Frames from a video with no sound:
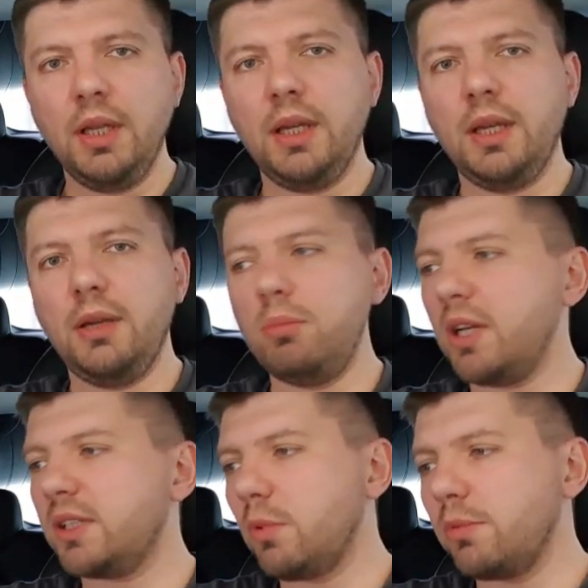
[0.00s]

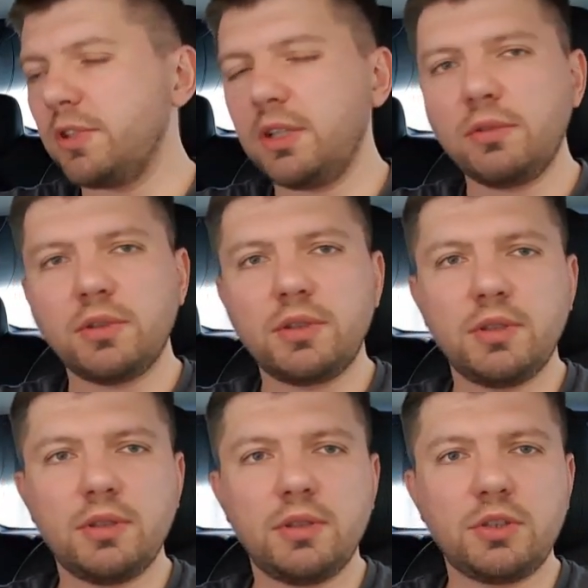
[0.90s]
Maximum observed
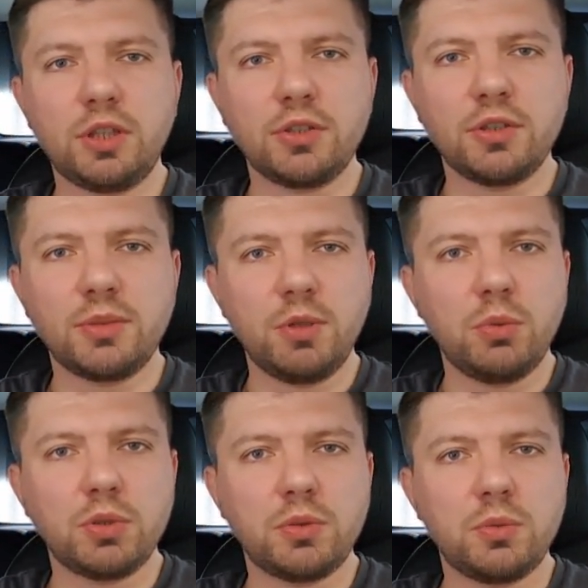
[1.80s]
charging speed
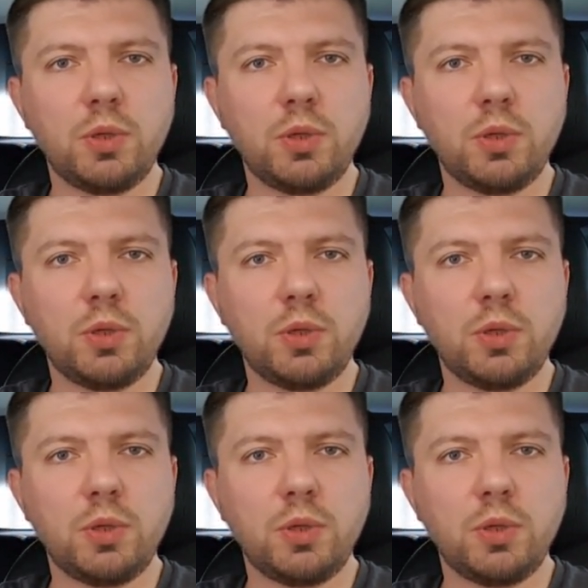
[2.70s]
was